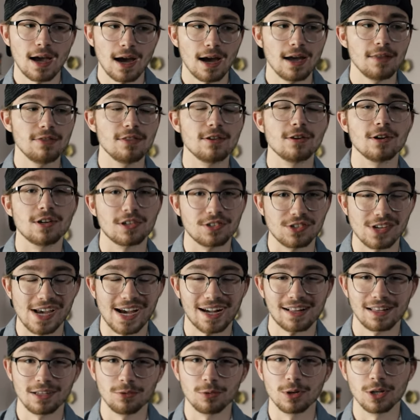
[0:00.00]
and they're
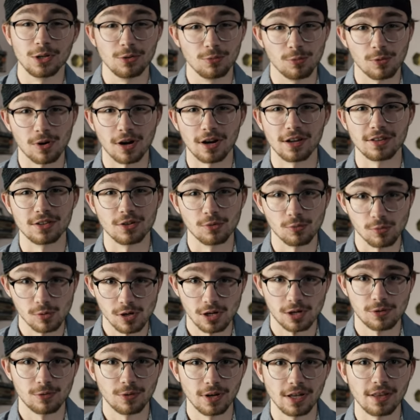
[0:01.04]
exactly what you wanted to
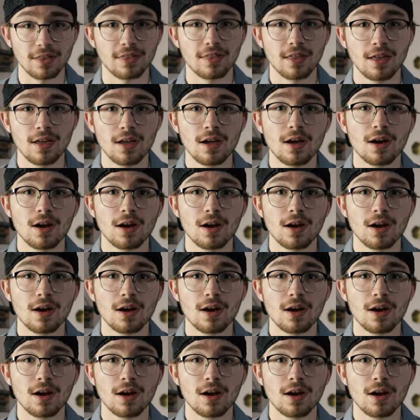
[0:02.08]
work with,